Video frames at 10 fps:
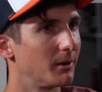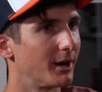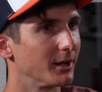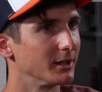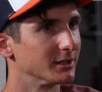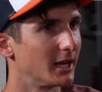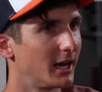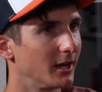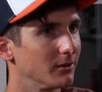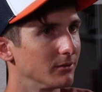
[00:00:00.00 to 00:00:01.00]
about it, is
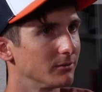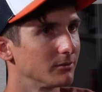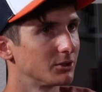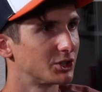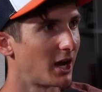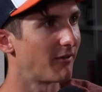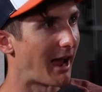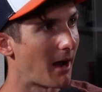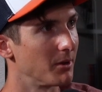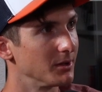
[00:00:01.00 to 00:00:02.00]
that stuff
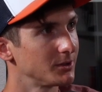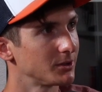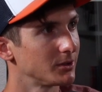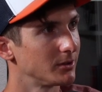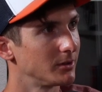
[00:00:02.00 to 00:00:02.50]
happens.